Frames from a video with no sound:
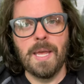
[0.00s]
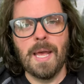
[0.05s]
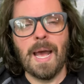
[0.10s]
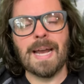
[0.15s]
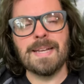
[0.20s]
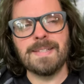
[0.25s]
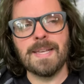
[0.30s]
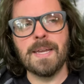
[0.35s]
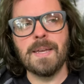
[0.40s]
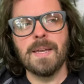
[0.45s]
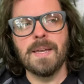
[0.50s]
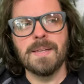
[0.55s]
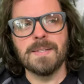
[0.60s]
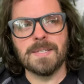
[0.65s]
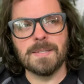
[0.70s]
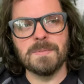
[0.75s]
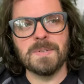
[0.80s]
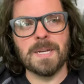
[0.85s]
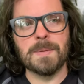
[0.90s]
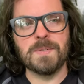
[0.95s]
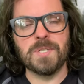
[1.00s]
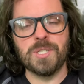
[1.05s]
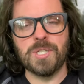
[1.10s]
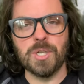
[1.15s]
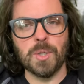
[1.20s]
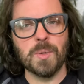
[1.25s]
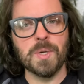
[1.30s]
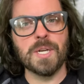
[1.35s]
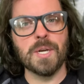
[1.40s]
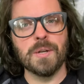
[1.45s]
I say sometimes,
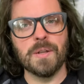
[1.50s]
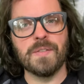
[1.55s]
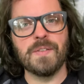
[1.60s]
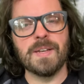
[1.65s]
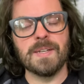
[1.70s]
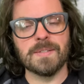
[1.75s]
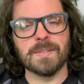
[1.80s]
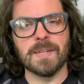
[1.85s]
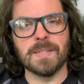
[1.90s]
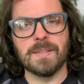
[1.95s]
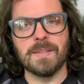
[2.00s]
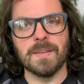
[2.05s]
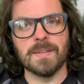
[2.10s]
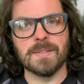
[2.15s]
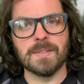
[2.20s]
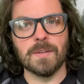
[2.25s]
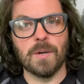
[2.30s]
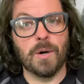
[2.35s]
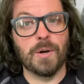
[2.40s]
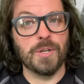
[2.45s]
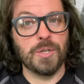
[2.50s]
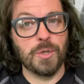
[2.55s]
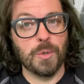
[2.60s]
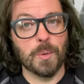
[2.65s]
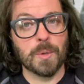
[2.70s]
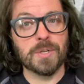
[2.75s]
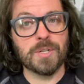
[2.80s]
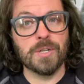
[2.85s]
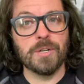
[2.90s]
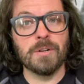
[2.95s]
don't go to things like this on
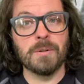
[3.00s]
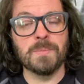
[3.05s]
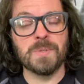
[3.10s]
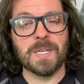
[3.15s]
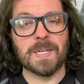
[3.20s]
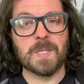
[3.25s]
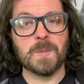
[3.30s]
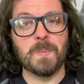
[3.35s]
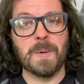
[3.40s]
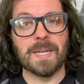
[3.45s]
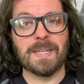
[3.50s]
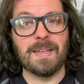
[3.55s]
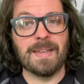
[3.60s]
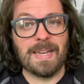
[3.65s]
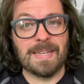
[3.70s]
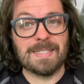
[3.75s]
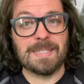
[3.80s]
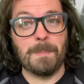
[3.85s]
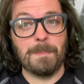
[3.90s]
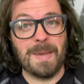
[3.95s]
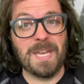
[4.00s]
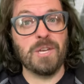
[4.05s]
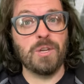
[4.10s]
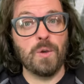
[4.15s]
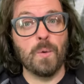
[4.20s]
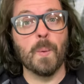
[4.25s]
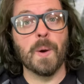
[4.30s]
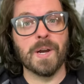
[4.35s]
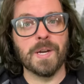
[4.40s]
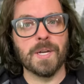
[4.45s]
your terms expecting it to meet
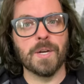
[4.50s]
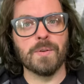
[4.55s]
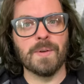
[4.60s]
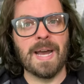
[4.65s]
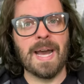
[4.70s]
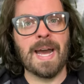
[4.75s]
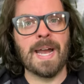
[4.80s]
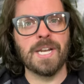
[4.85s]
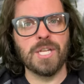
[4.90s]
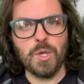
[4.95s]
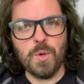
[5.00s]
you where you're at.